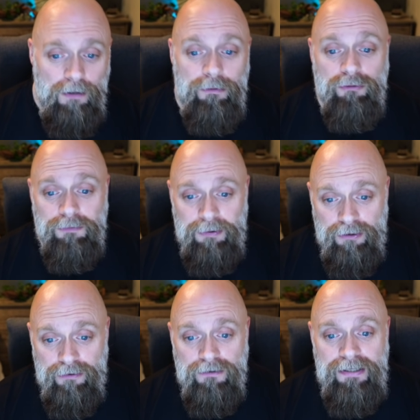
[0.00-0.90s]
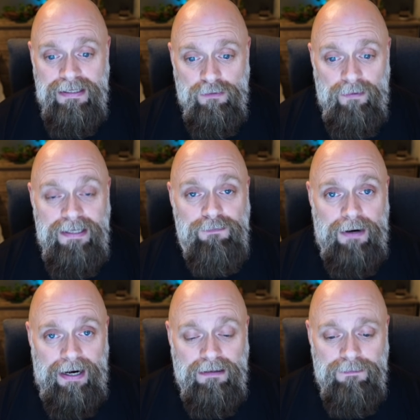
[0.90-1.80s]
which was produced as a waste
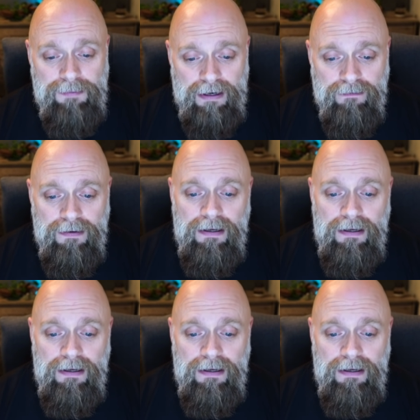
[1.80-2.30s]
product above,